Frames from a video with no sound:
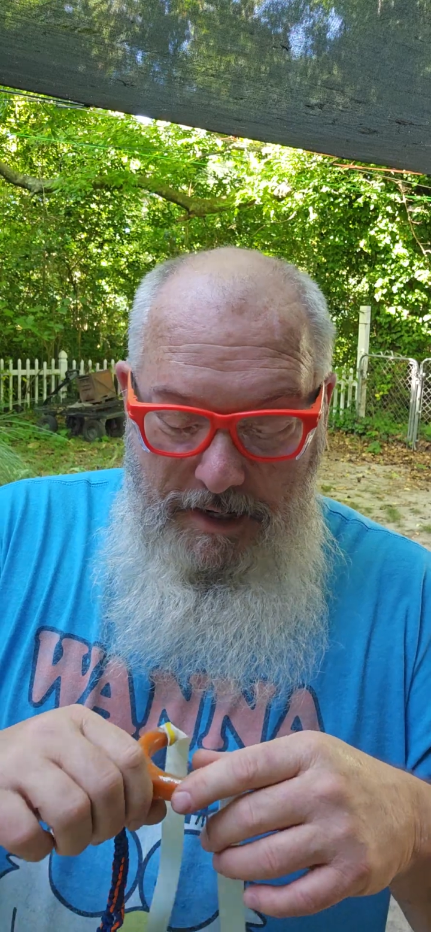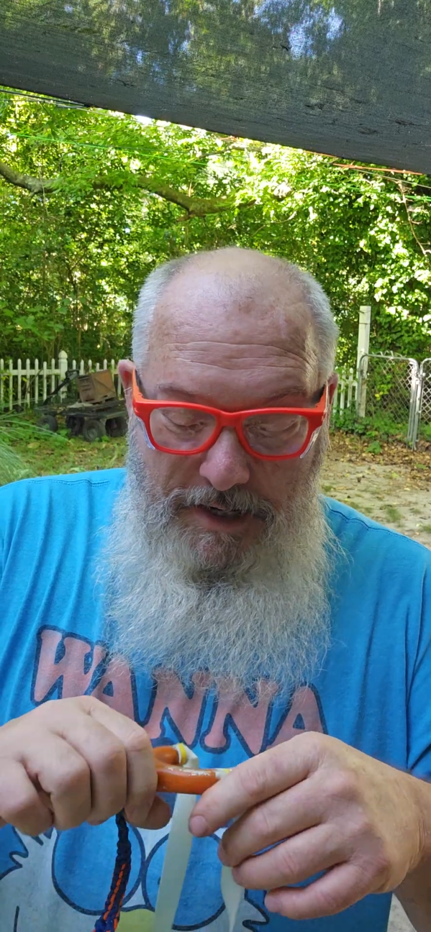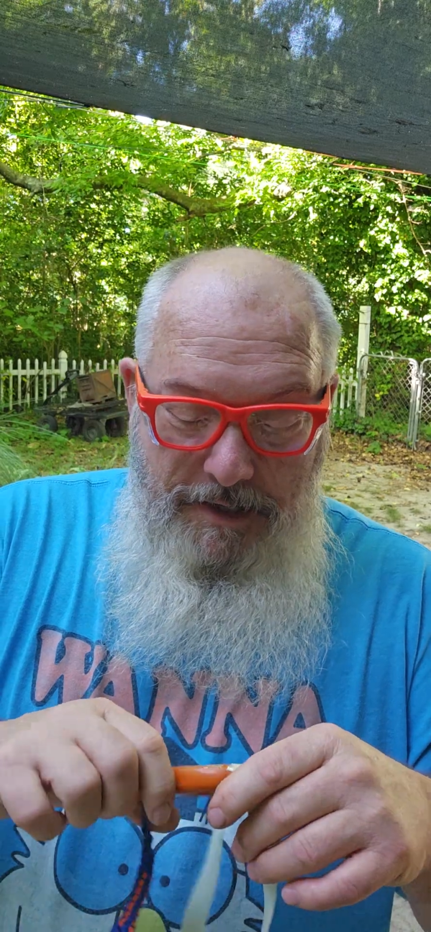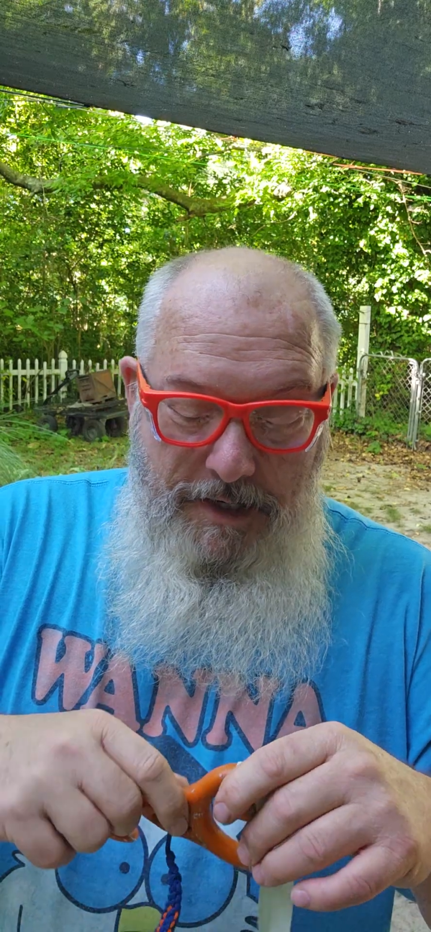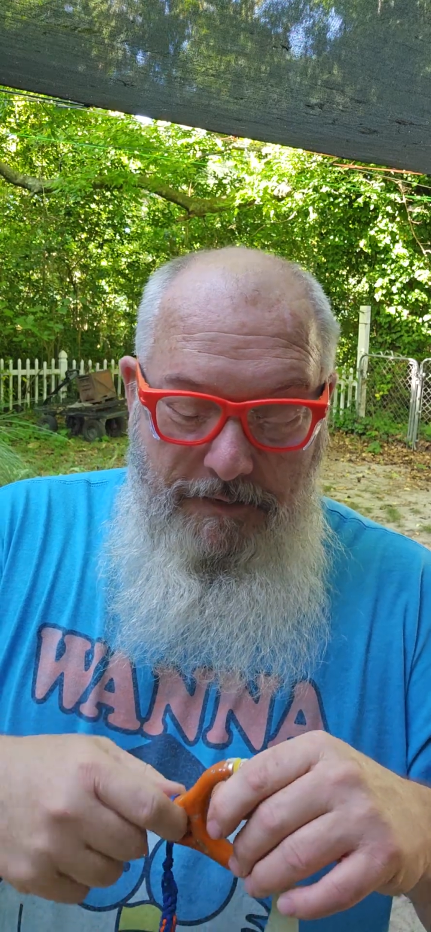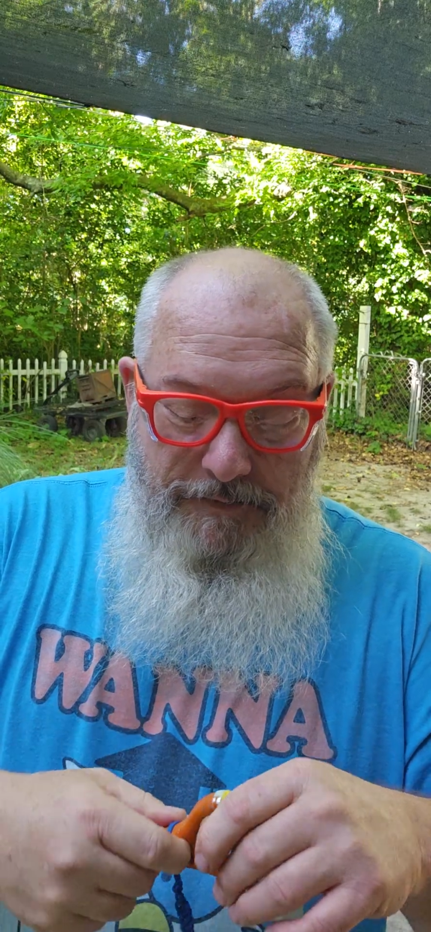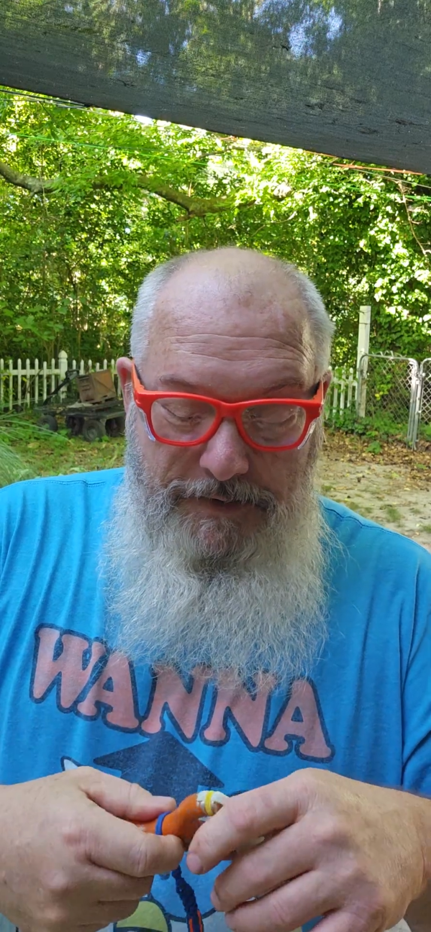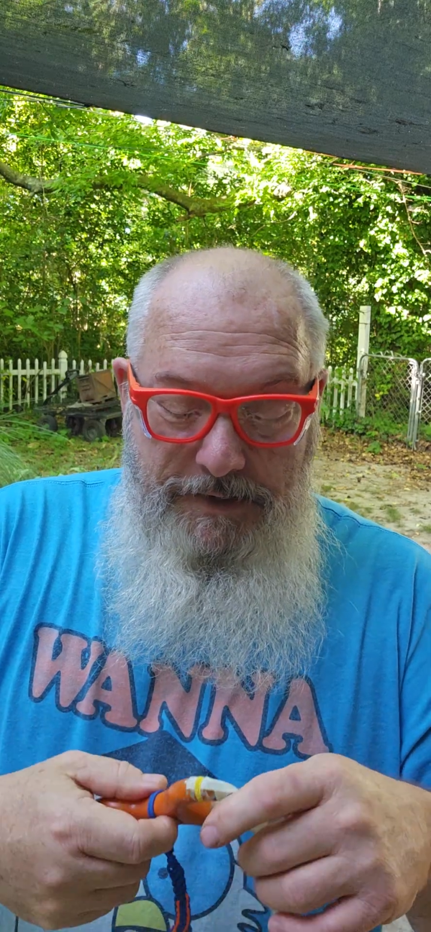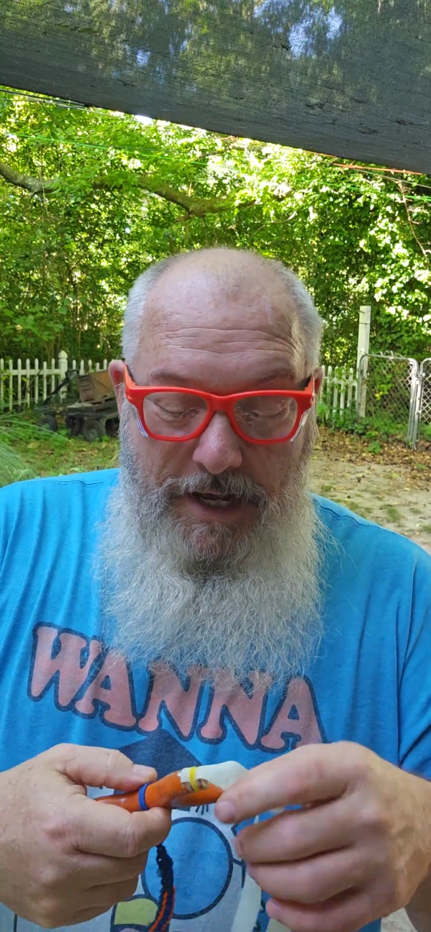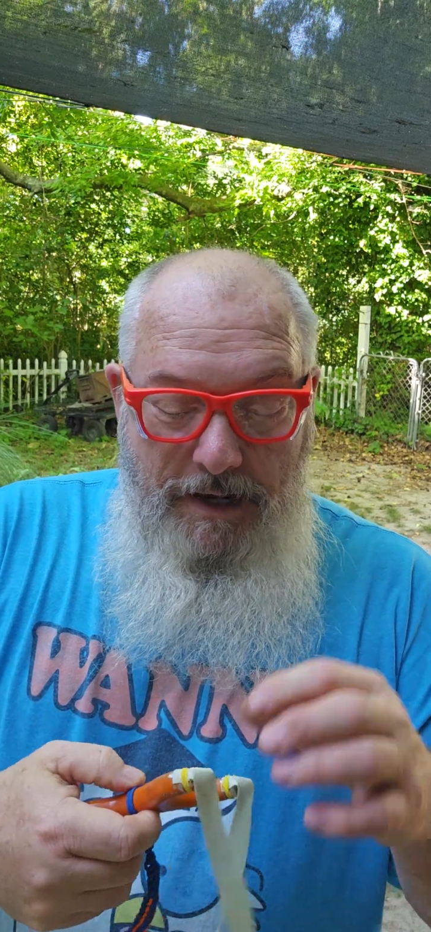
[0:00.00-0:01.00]
And then if
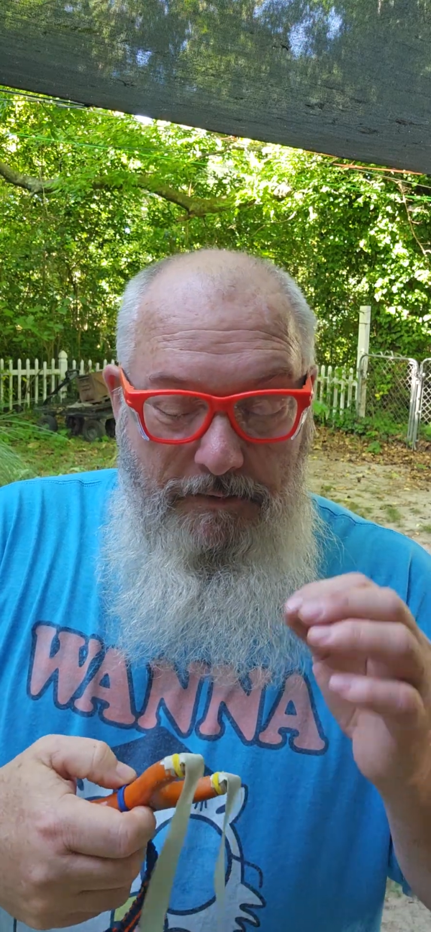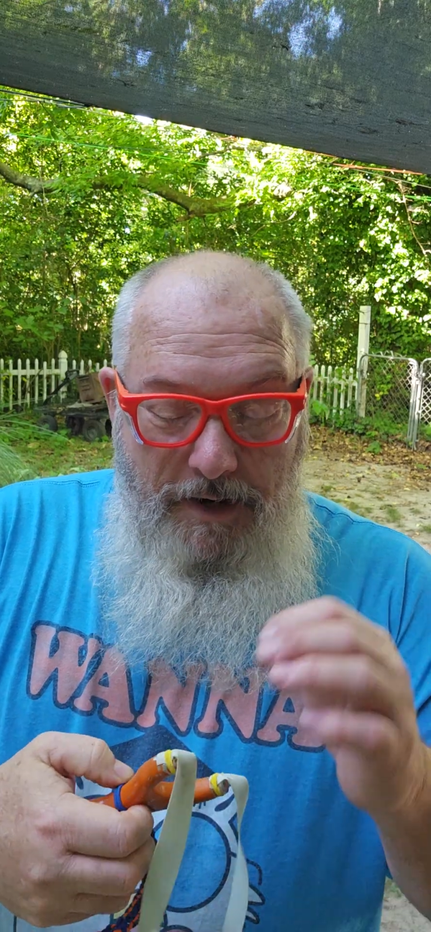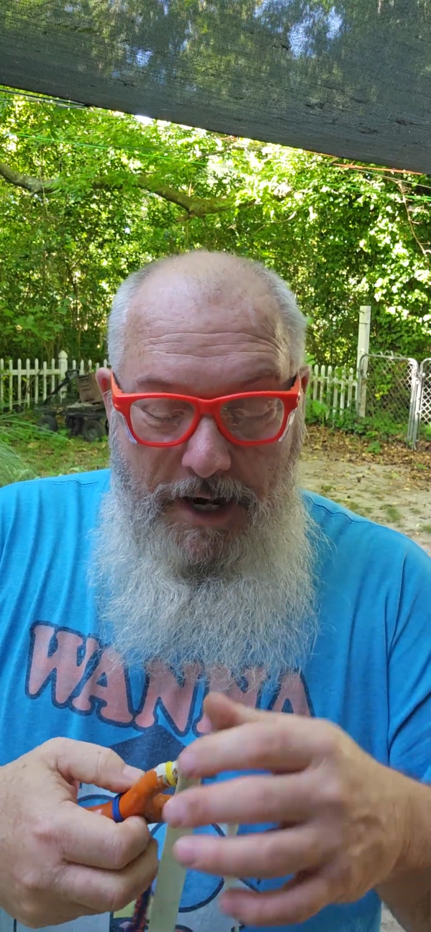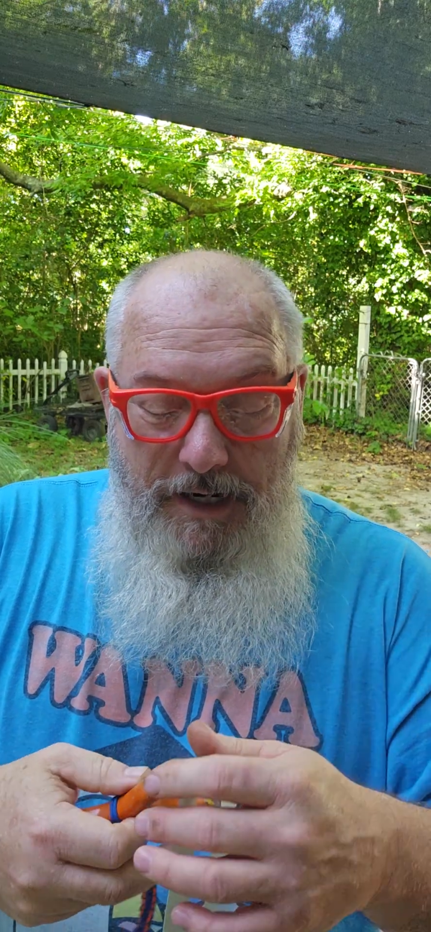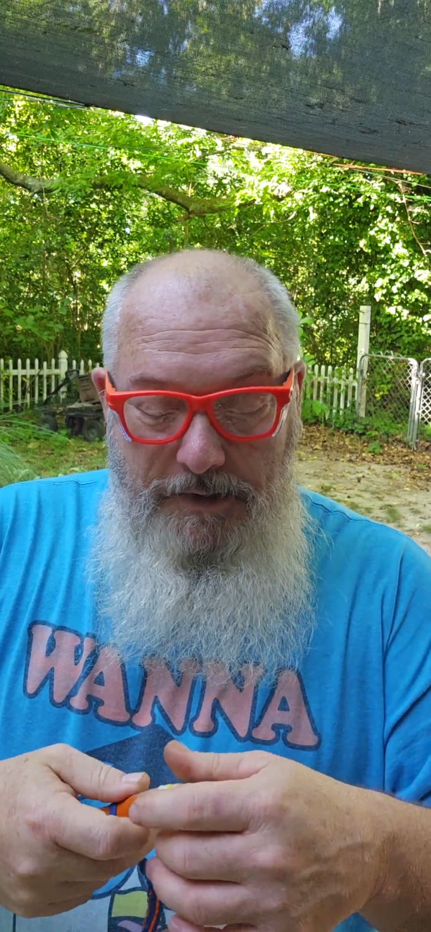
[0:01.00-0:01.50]
it's not right,